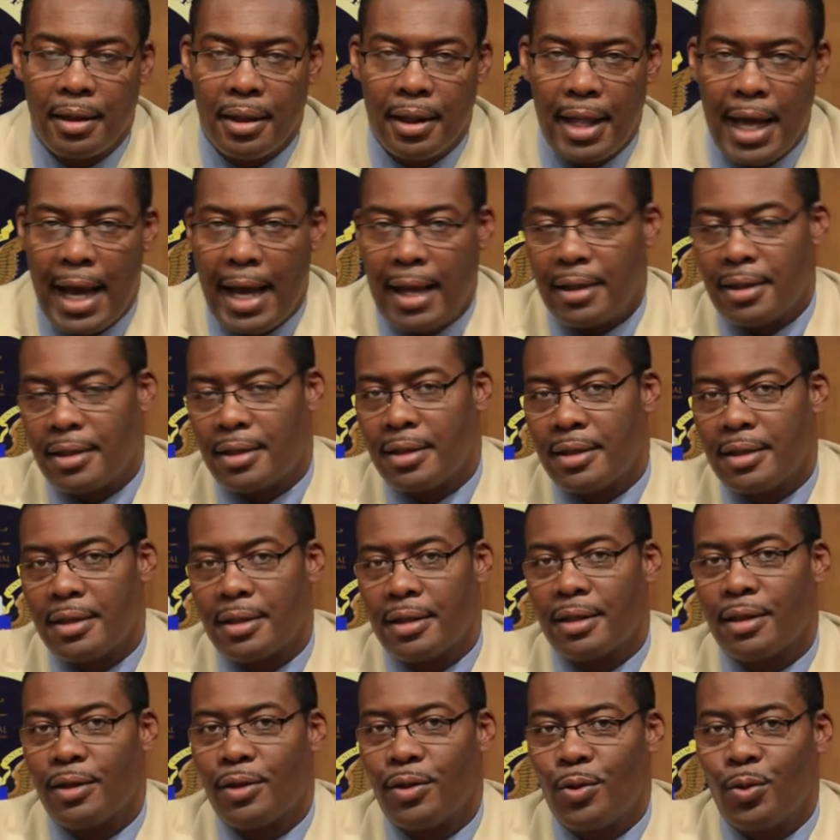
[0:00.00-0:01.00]

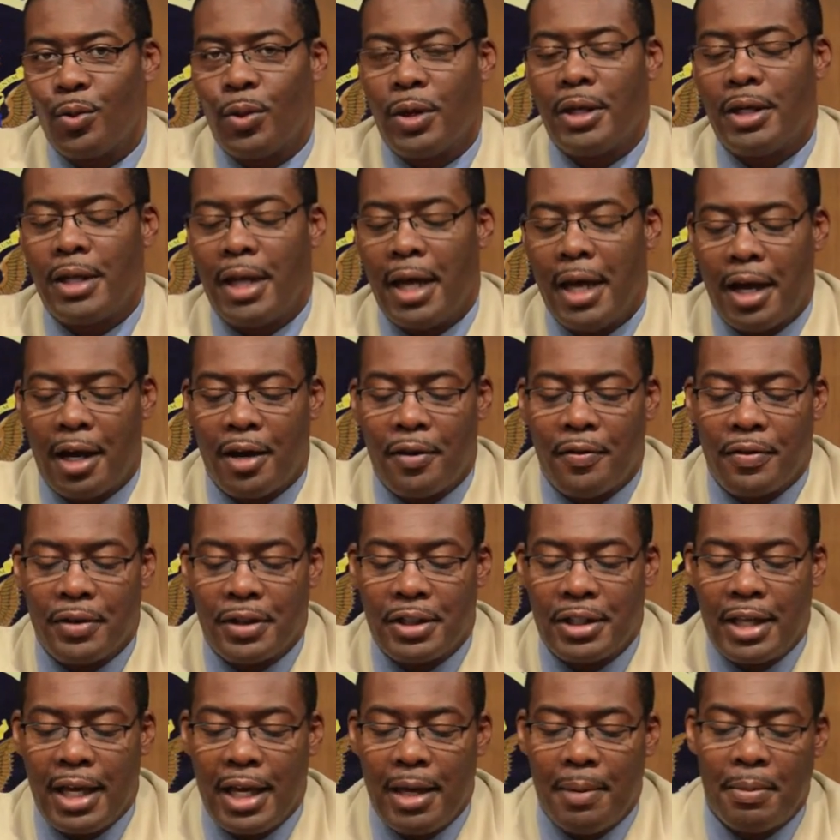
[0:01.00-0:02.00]
That's one heck of a
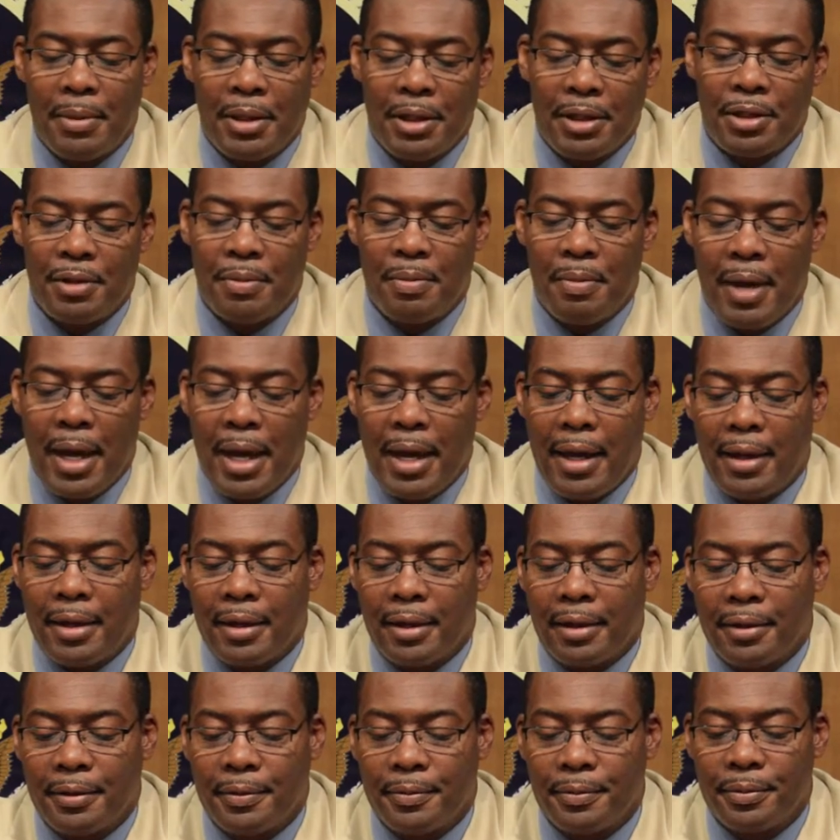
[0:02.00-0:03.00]
statement to
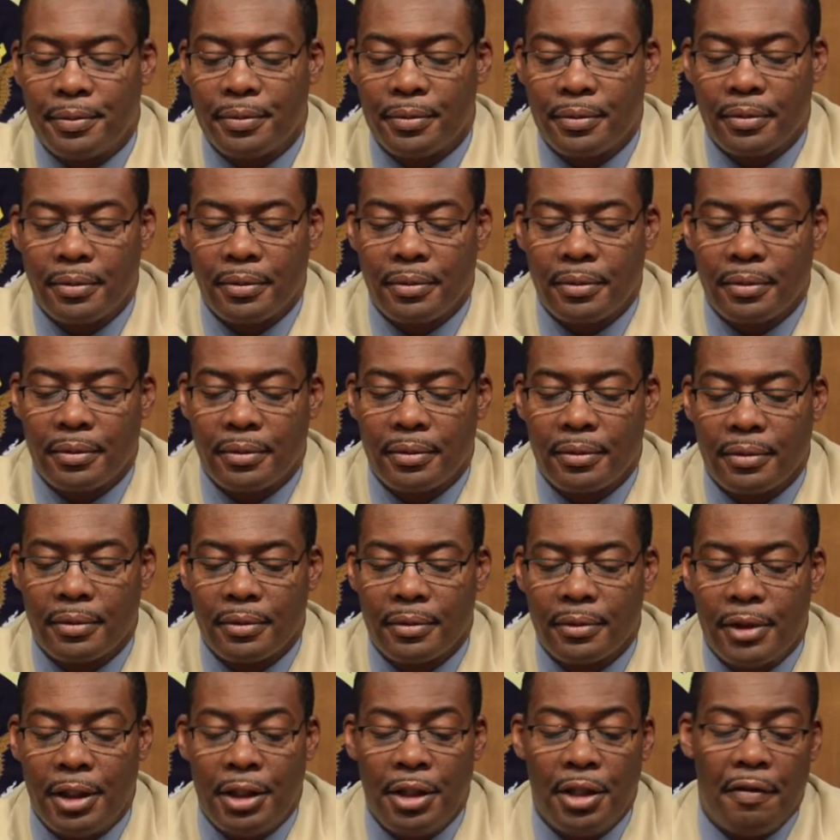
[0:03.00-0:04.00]
make.
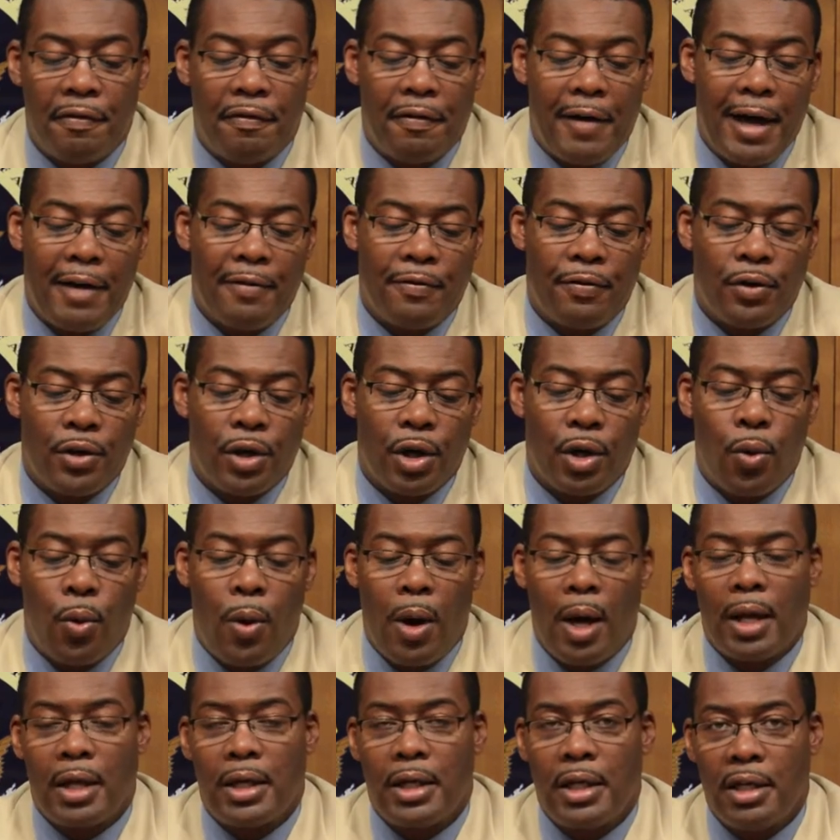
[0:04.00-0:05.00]
In the fight for
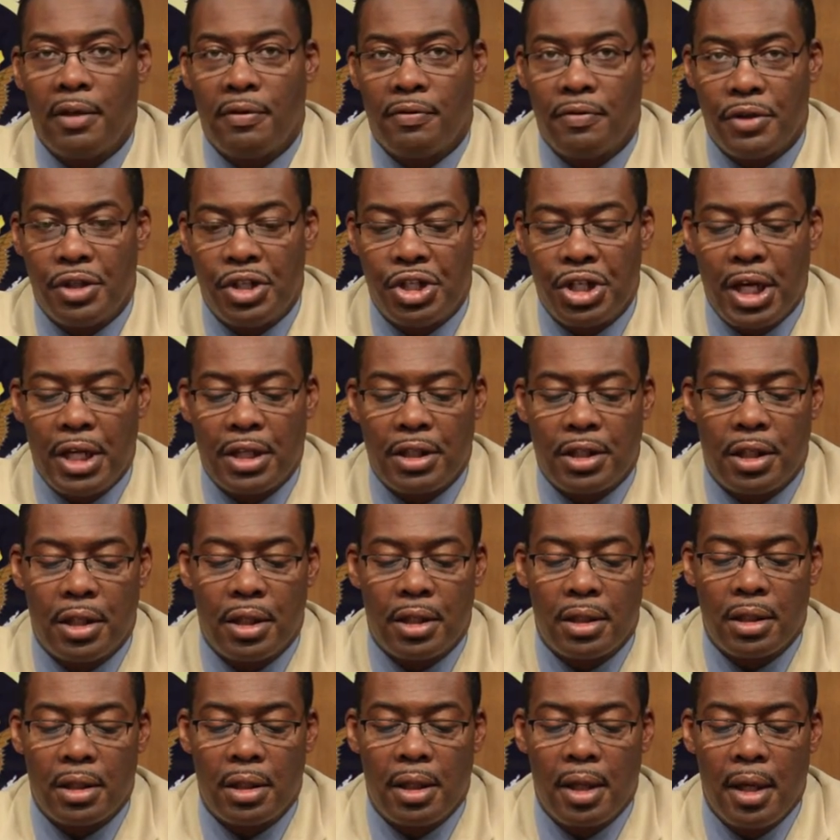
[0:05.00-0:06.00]
equality and for
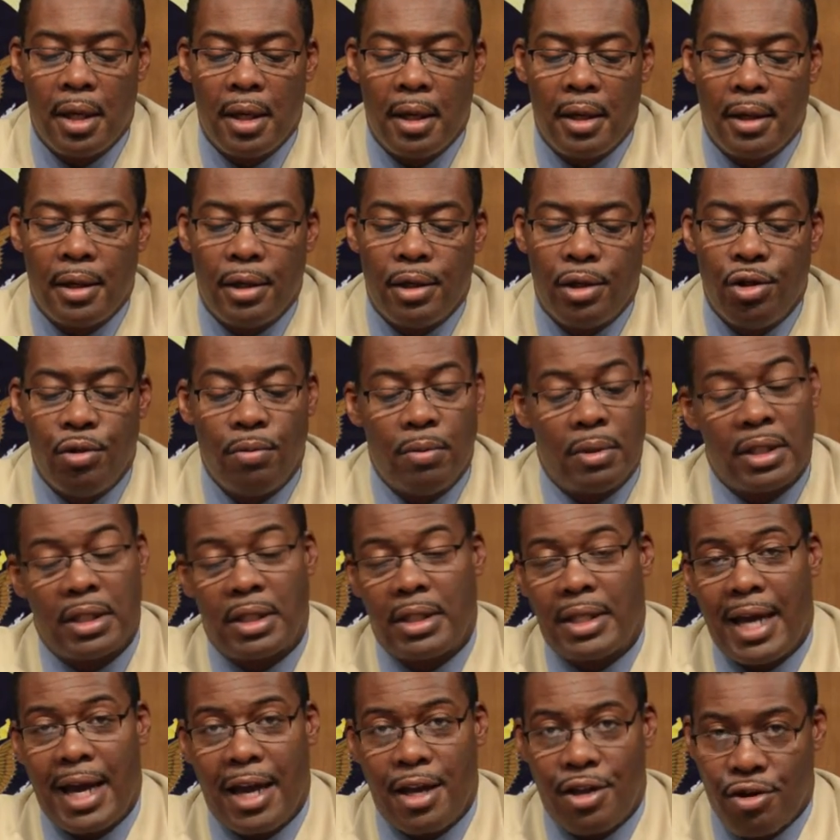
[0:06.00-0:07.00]
justice, you
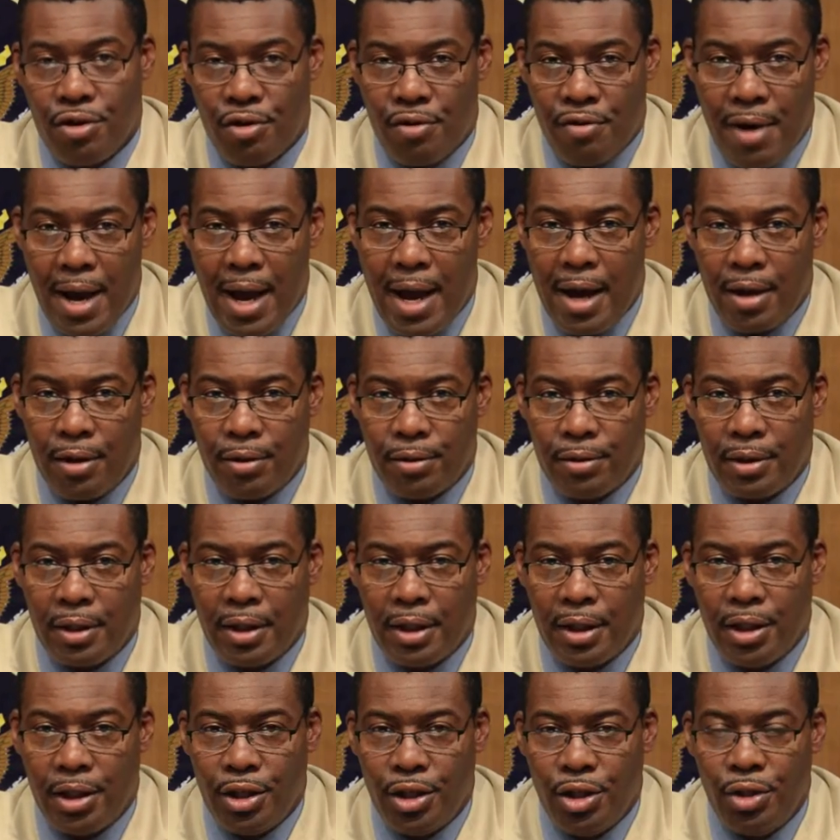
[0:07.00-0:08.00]
must stand your ground.
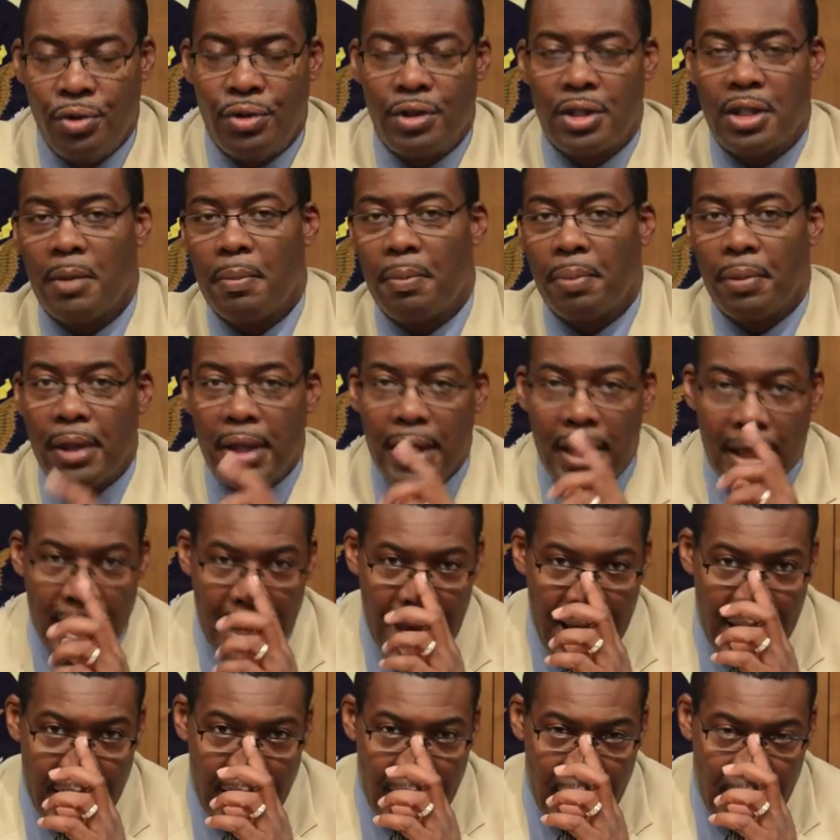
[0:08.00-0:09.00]
You simply
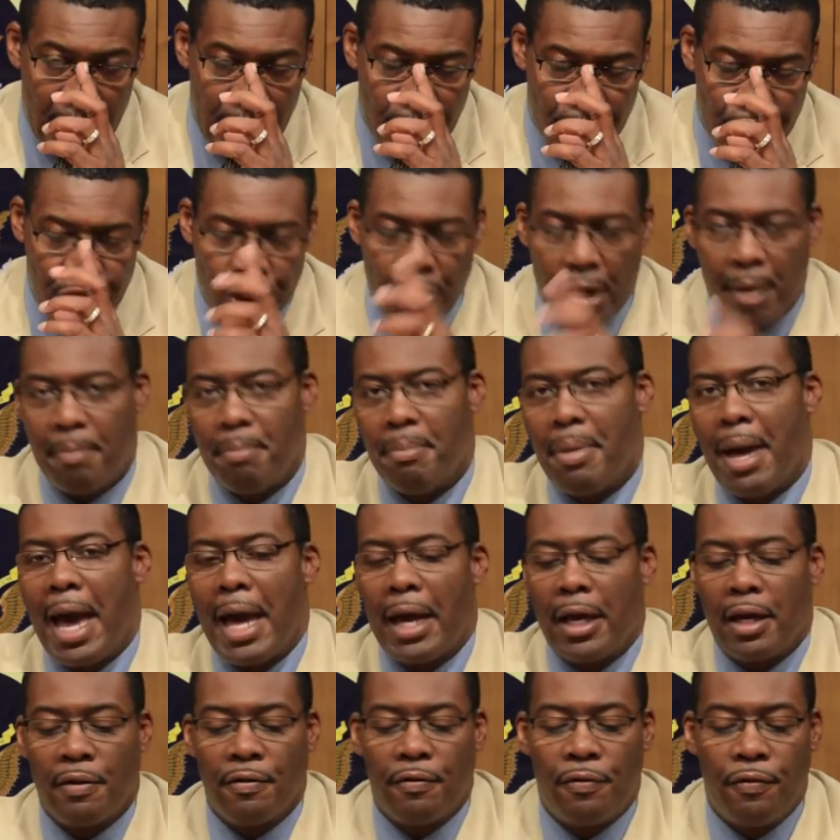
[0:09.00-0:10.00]
cannot jump
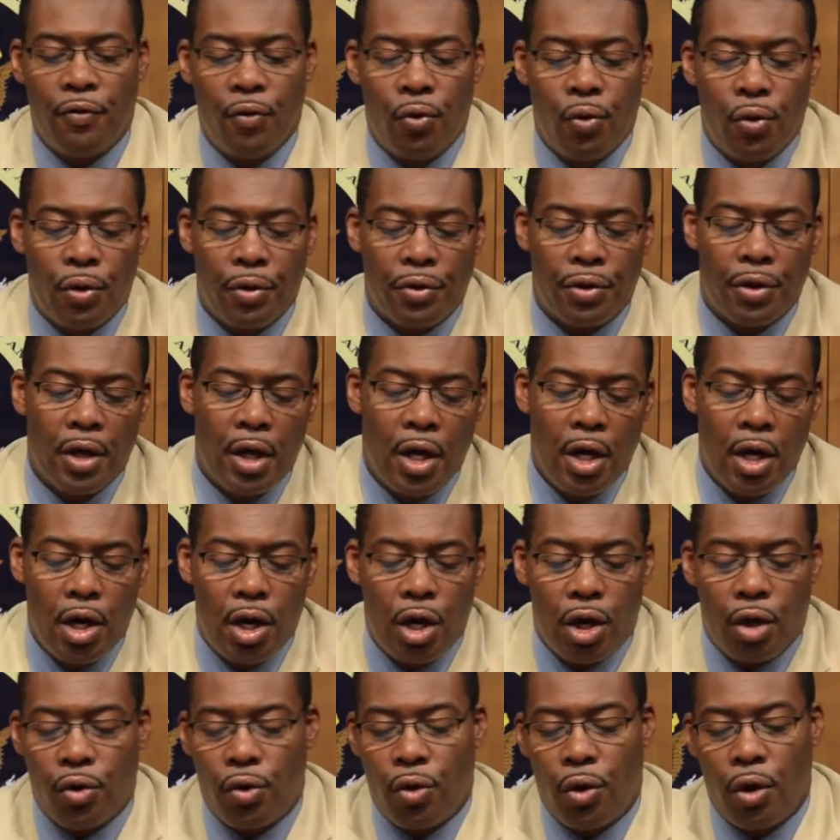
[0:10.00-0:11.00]
back and forth
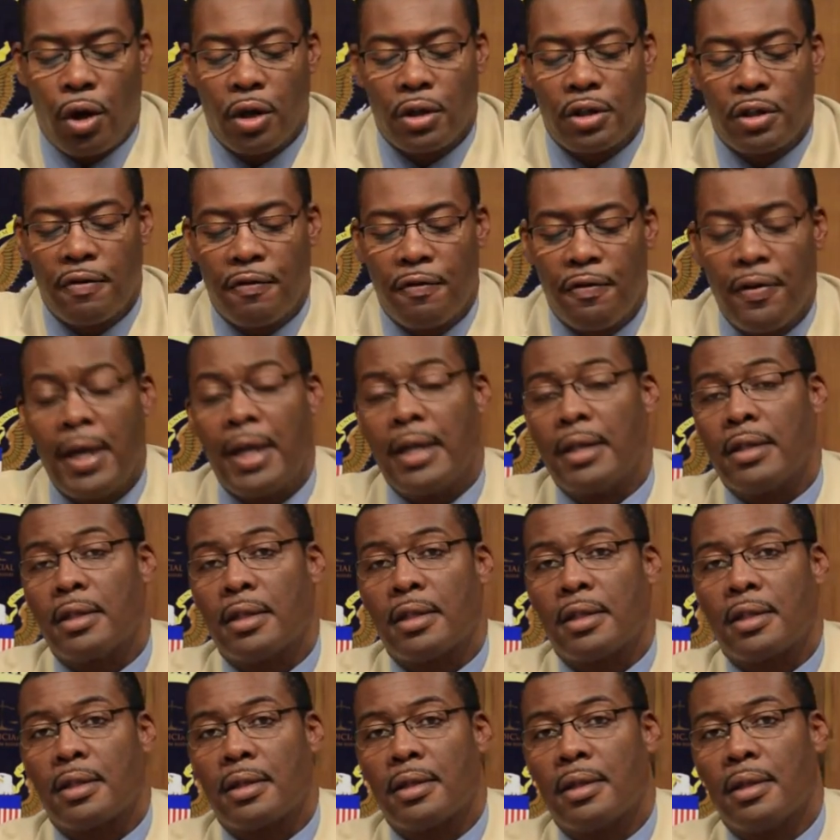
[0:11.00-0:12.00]
across the
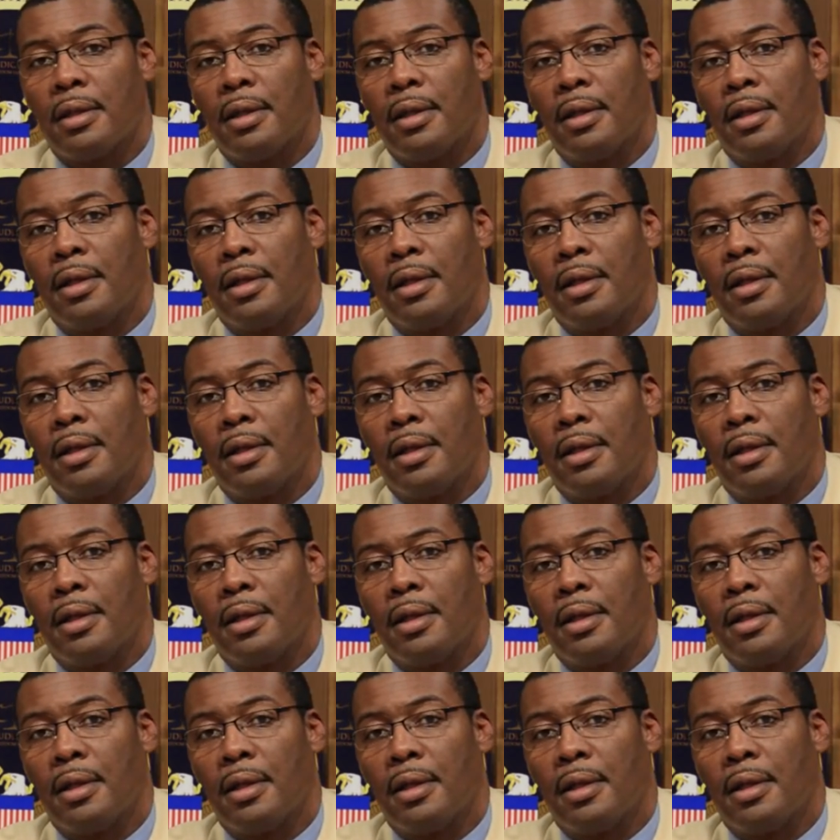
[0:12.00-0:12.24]
fence.